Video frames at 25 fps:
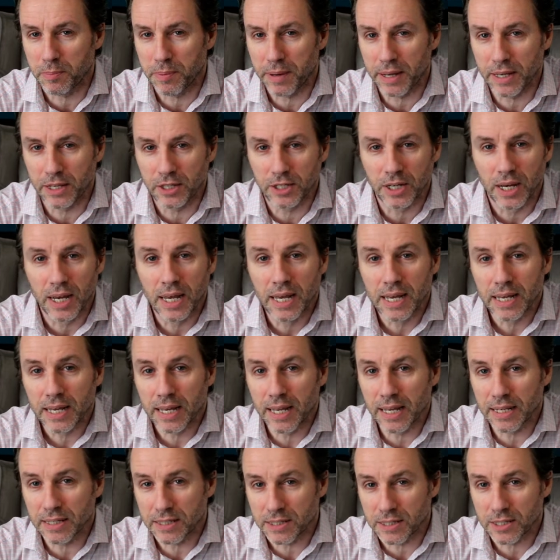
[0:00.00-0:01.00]
page,
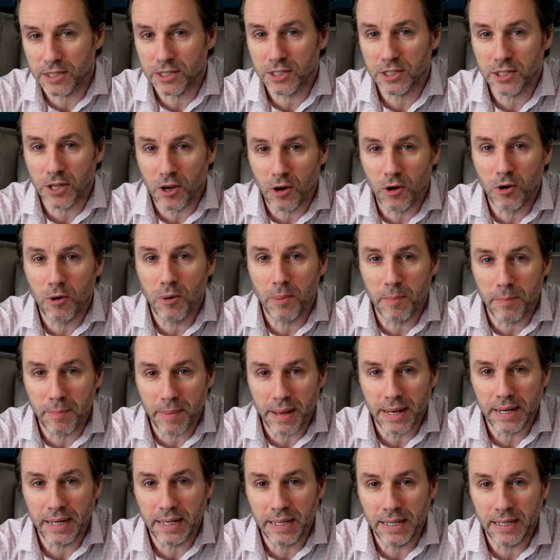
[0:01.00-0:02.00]
gets so
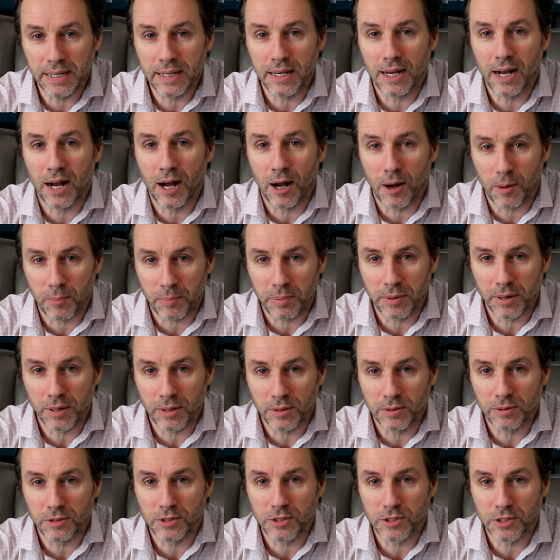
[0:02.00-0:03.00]
many
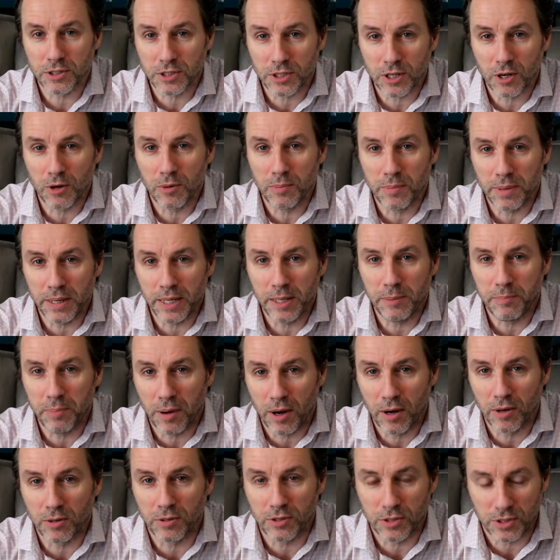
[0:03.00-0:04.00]
uploads, so many
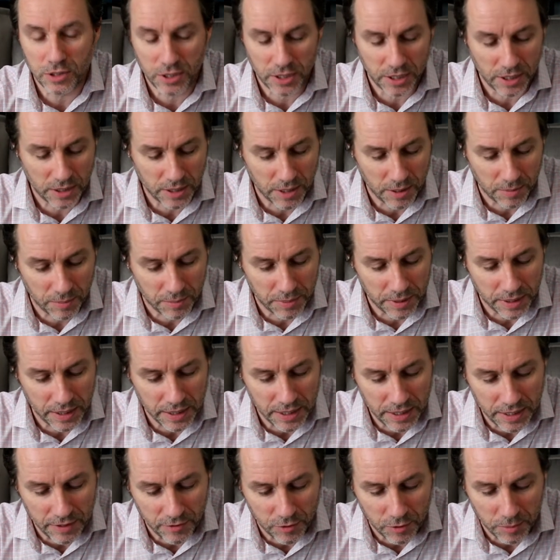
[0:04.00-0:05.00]
posts, it's
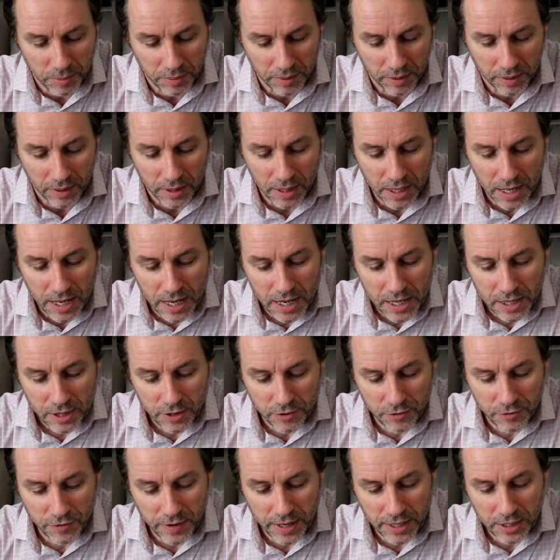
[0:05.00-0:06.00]
unbelievable. The
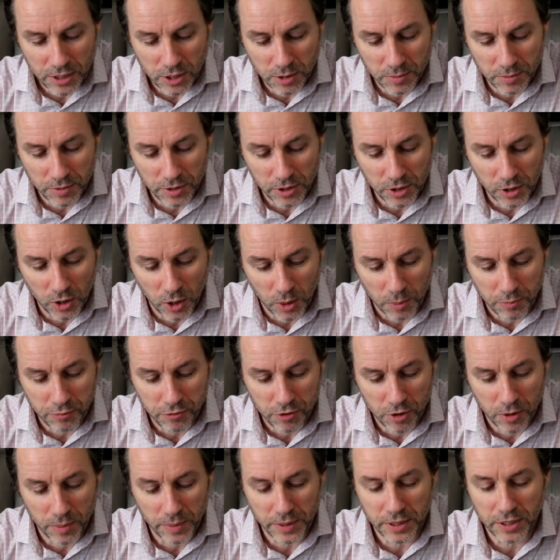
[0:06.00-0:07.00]
Phantom of the
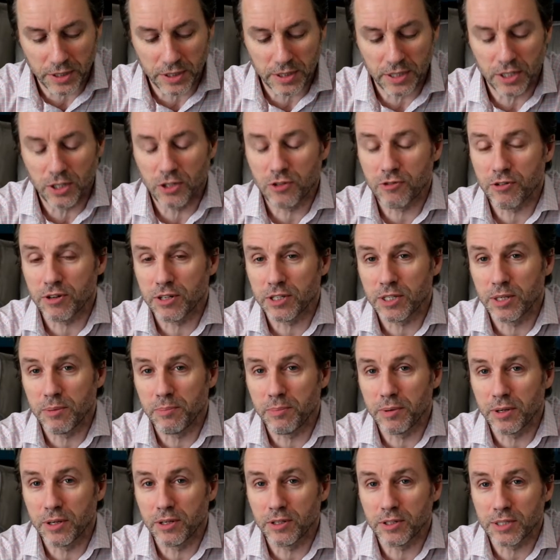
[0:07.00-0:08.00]
Opera, which is interesting
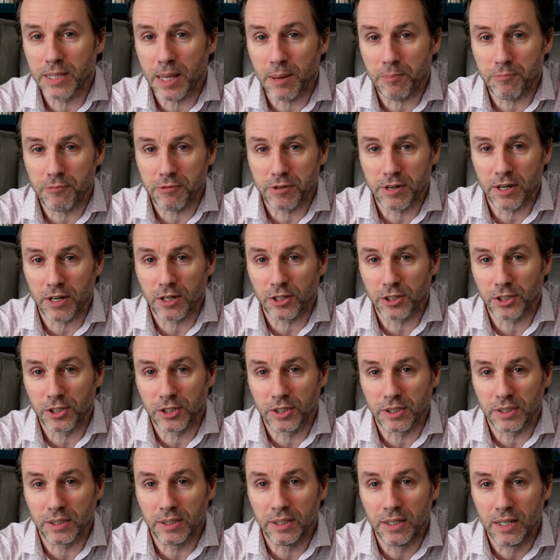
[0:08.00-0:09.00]
because that
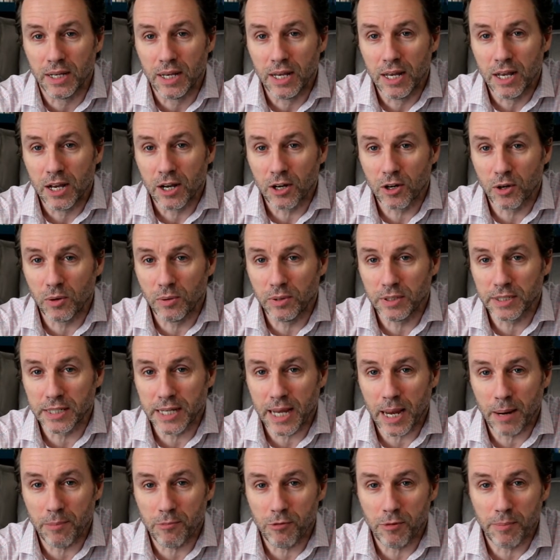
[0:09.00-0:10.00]
production, according to
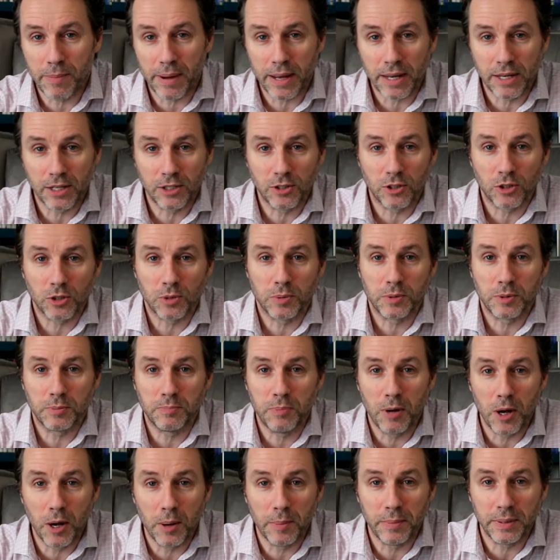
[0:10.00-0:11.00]
Cameron McIntosh, was
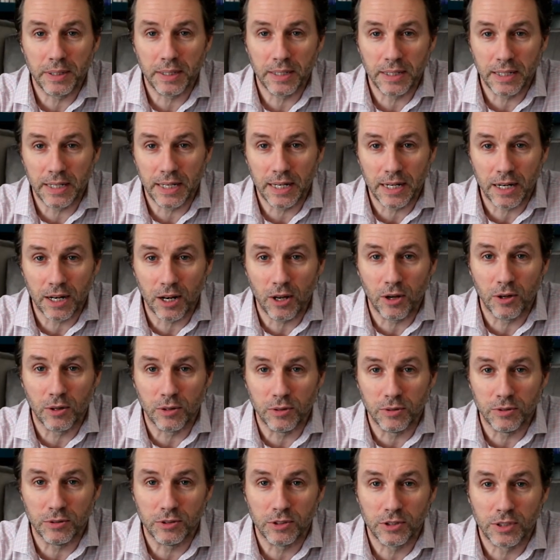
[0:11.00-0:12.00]
permanently
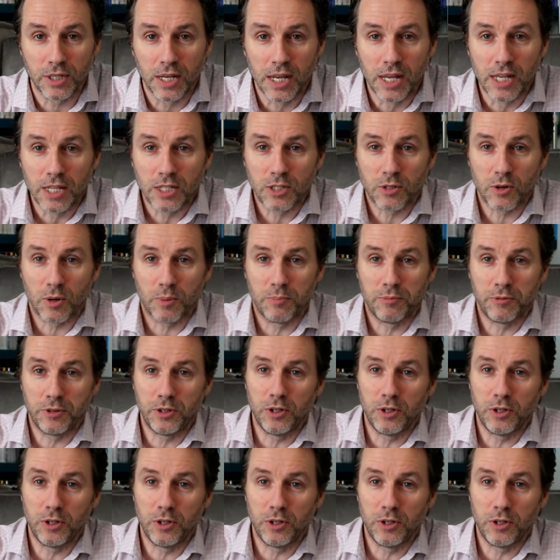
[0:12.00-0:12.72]
closed, so I